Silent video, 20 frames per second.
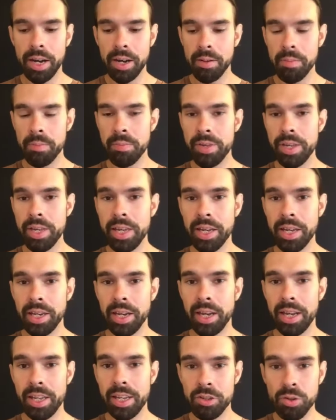being
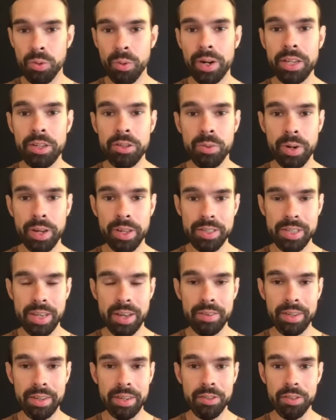in
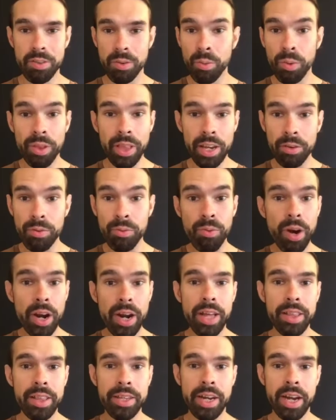2027. So we're like right
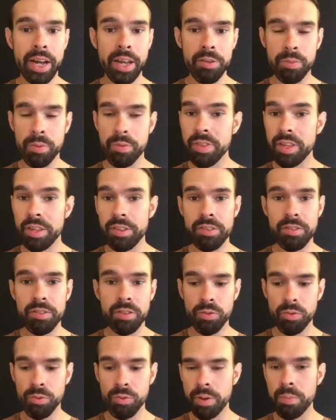on the cusp of this
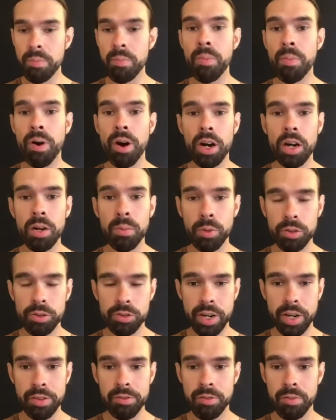remarkable
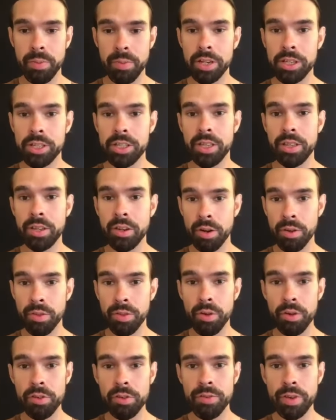transformation. And there are
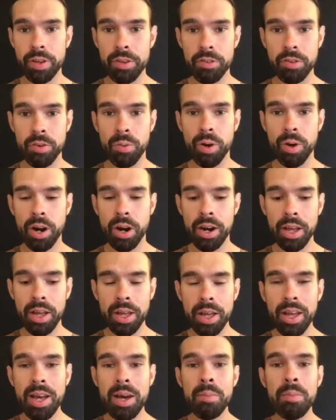those of us who are
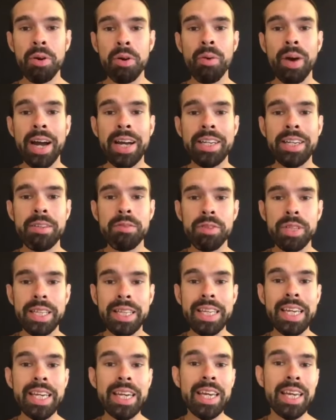proactively
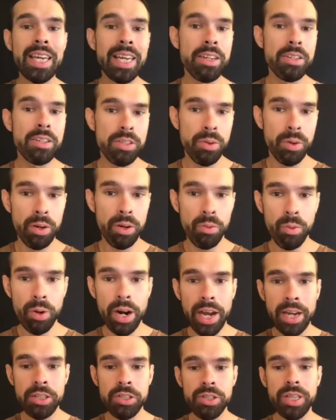leaning into it. We're
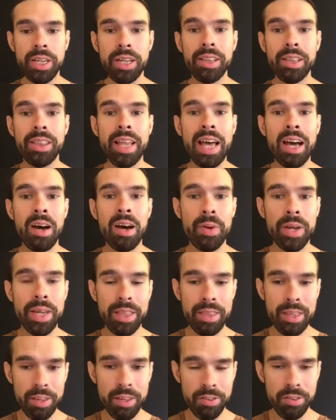actually allowing
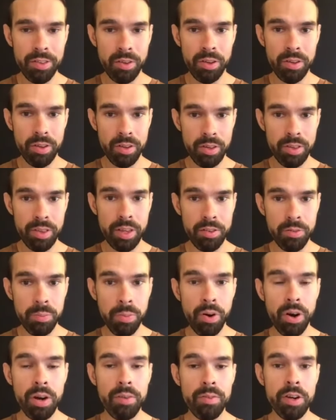this
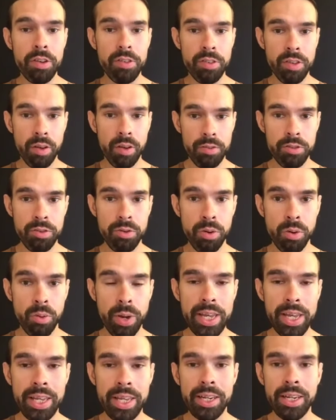part of ourselves to
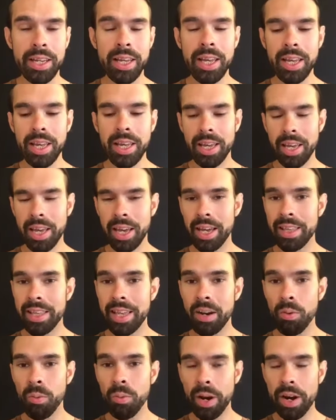awaken. And that
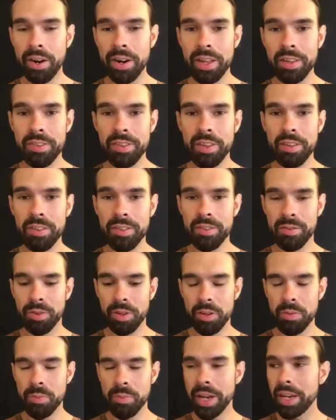awareness is,
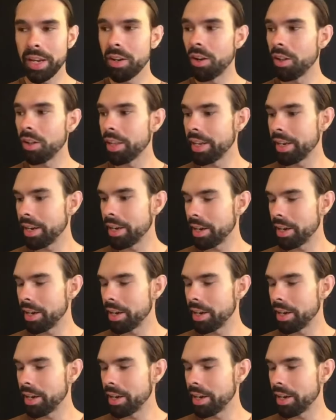you might call it,